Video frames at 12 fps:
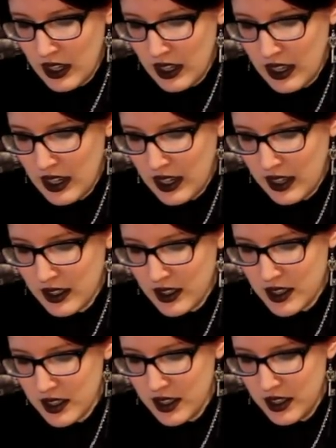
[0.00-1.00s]

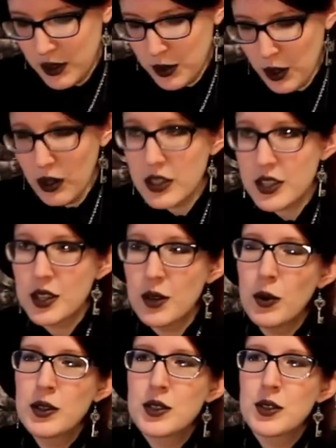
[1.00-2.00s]
And you also
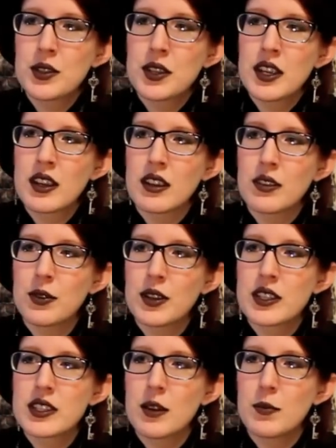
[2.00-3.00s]
want to think if
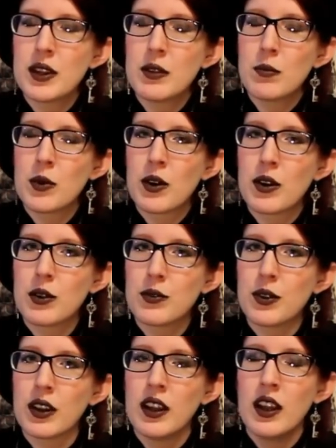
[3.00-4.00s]
it's a bit more of
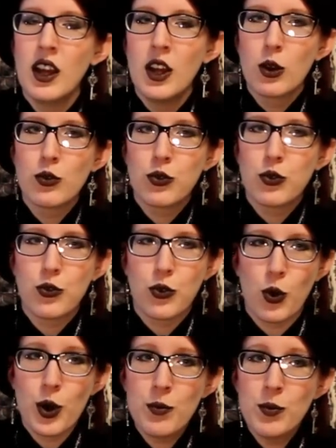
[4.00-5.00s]
a
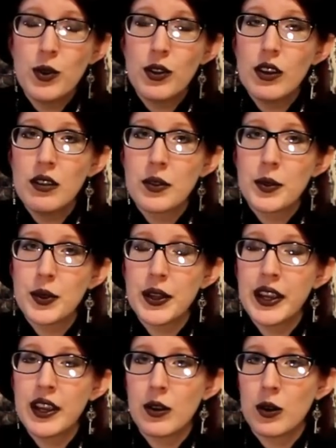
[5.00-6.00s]
formal
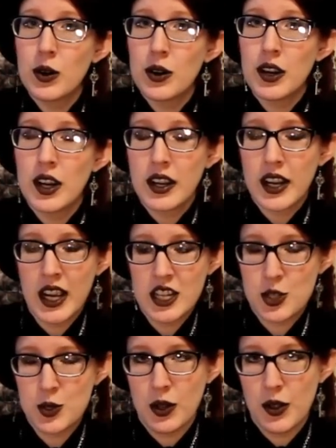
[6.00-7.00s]
thing or a
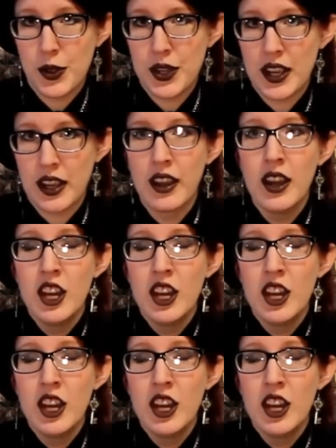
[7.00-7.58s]
casual thing.